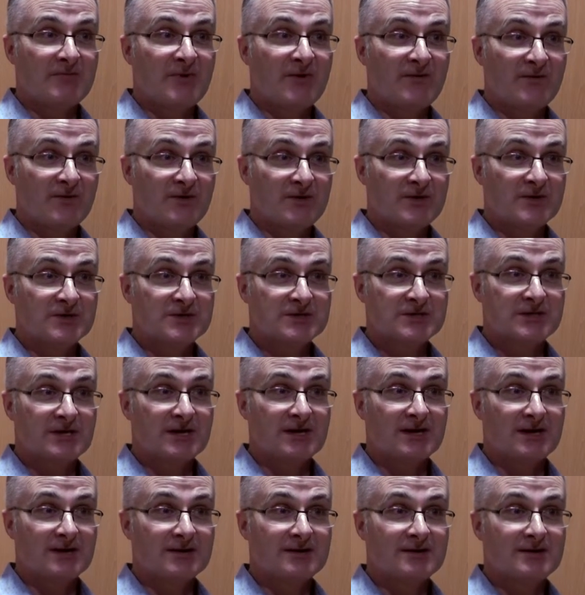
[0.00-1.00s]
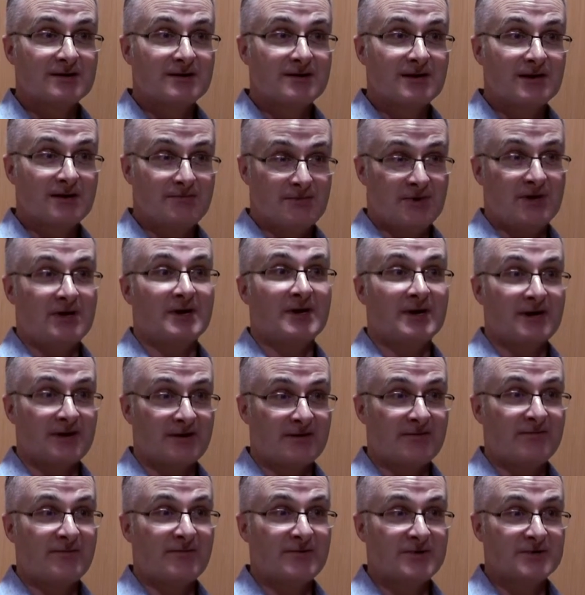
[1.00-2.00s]
before you start applying
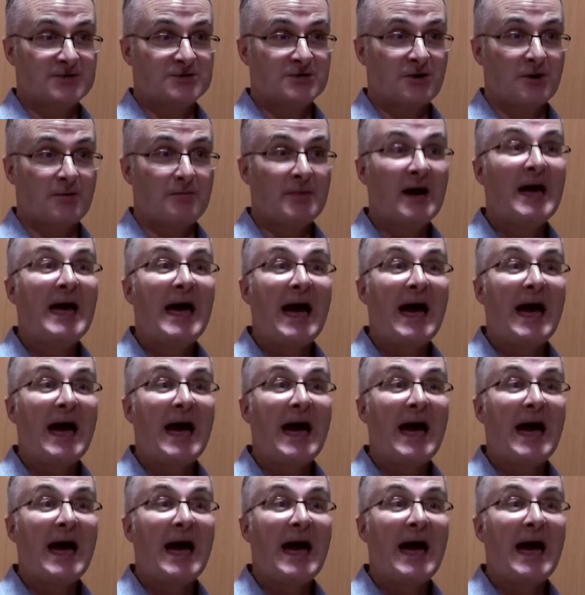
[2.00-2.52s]
for a job.